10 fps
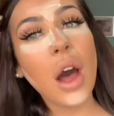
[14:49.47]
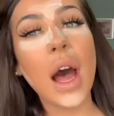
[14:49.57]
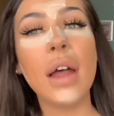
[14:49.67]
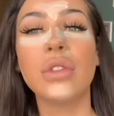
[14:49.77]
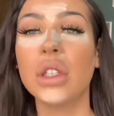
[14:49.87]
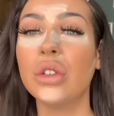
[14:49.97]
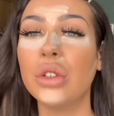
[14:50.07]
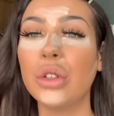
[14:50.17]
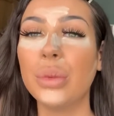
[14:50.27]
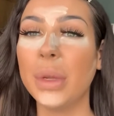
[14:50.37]
I've
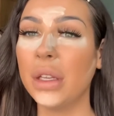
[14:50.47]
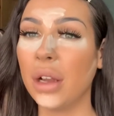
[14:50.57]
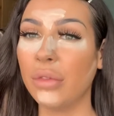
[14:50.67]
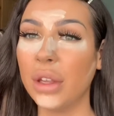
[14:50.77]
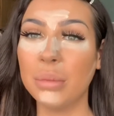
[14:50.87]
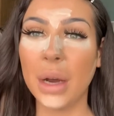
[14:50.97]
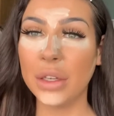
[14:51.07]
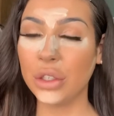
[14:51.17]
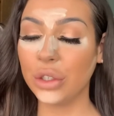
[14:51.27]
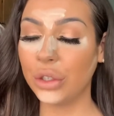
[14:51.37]
still been loving my
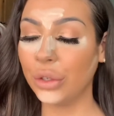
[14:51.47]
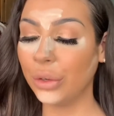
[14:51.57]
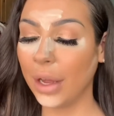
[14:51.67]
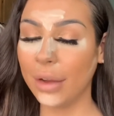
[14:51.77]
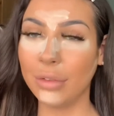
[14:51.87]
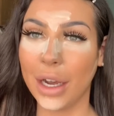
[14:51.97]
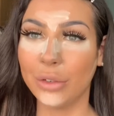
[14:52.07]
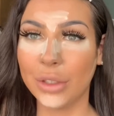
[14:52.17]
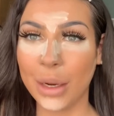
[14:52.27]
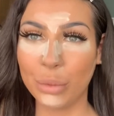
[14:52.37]
two like ride
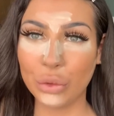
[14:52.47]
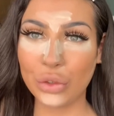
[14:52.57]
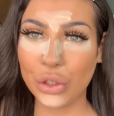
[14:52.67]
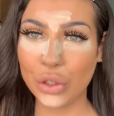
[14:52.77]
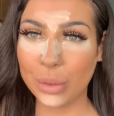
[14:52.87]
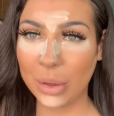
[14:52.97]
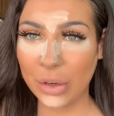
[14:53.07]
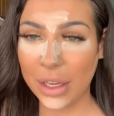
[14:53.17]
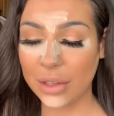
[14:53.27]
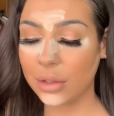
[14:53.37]
or die bronzers, to be
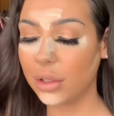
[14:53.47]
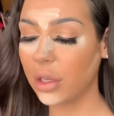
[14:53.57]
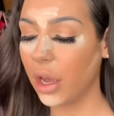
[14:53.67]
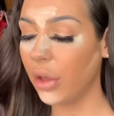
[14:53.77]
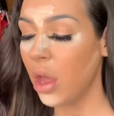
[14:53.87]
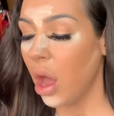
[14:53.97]
honest, so